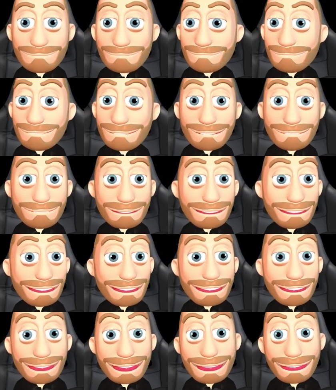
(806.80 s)
hey,
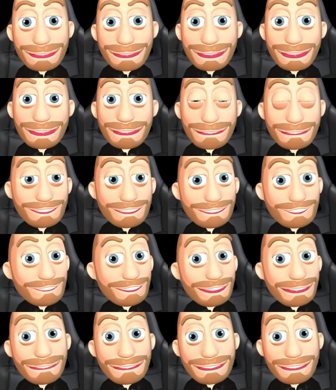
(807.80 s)
that has a true
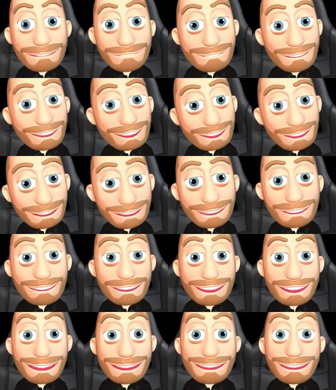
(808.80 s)
value to it.
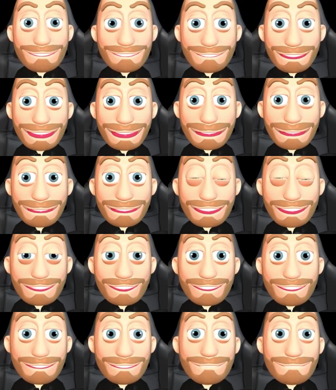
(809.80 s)
Security has a value,
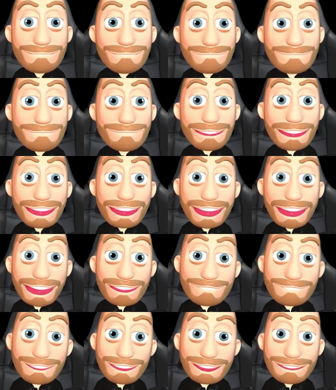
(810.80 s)
so
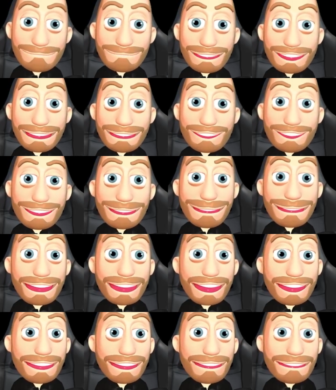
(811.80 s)
you're going to have to weigh that out.
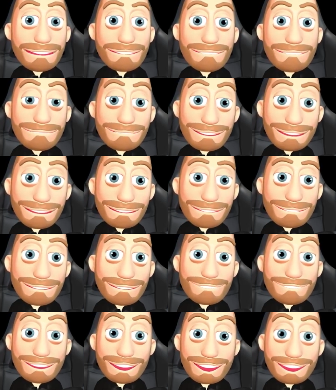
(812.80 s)
But for
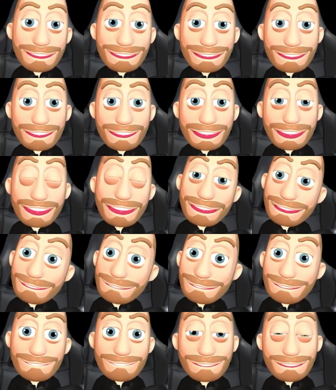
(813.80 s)
right now,
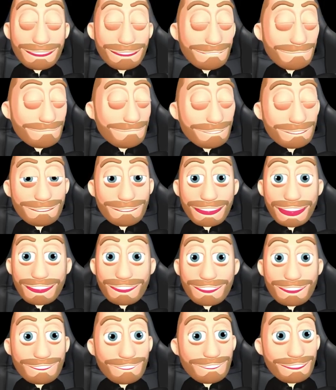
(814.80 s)
and I'm telling you,
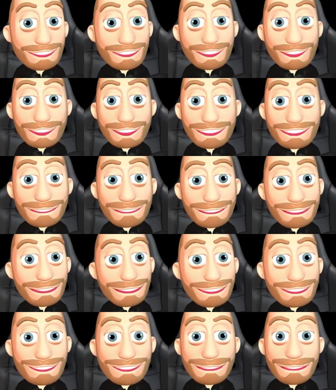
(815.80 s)
we are working to
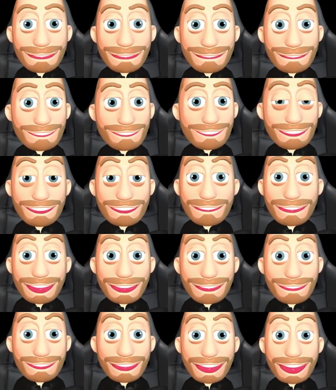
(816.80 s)
get this airdrop
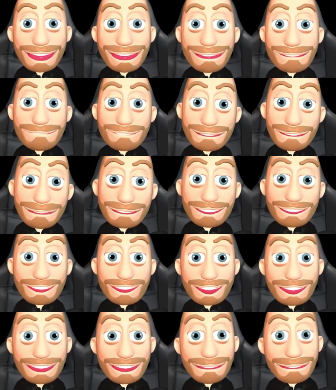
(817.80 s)
out as soon
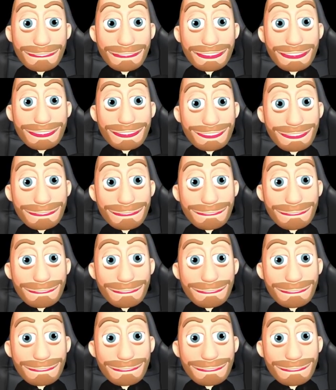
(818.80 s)
as we can.